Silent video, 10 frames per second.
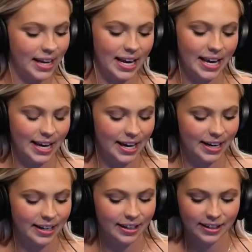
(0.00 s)
Aww.
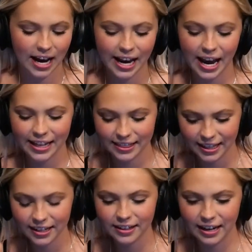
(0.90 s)
And I, I
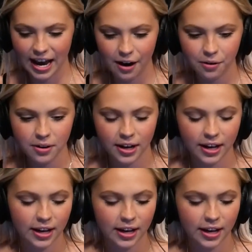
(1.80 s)
think now